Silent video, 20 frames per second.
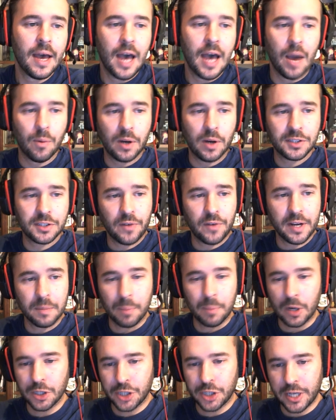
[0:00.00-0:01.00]
We're also running
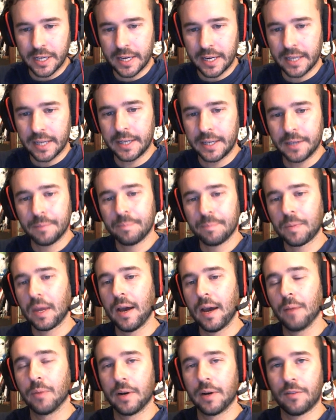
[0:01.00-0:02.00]
Burgeoning in here.
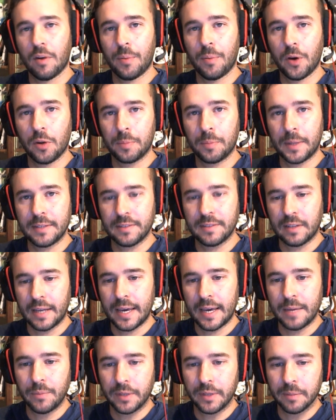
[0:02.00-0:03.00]
Whenever our opponent plays a
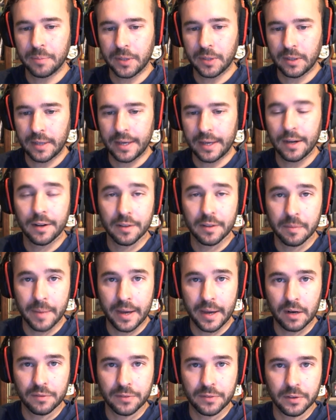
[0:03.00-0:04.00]
land, we can put a land onto the
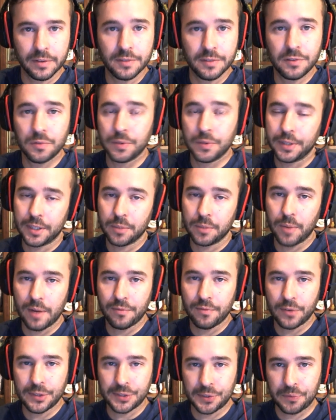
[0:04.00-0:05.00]
battlefield. This is a really good way
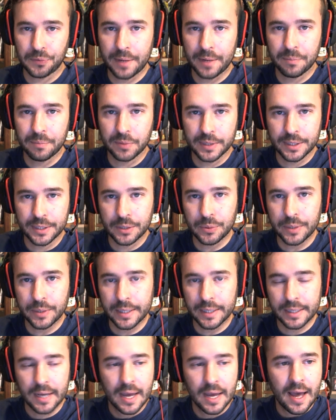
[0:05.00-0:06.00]
for us to ramp really
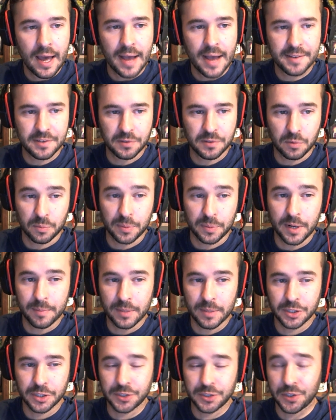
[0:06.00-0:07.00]
quick, since we're pretty
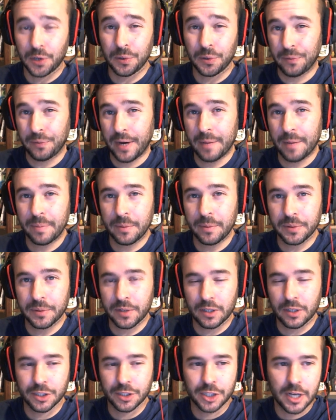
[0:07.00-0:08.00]
much just only ramping with
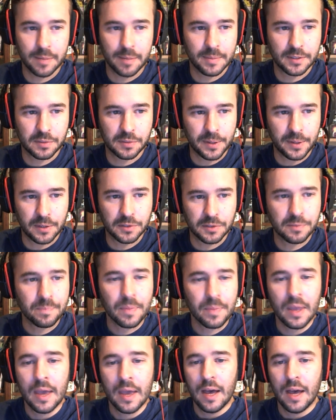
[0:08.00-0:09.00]
our enchantment spells.
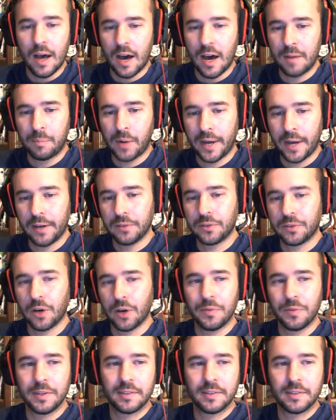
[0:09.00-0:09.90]
Unbridled Growth.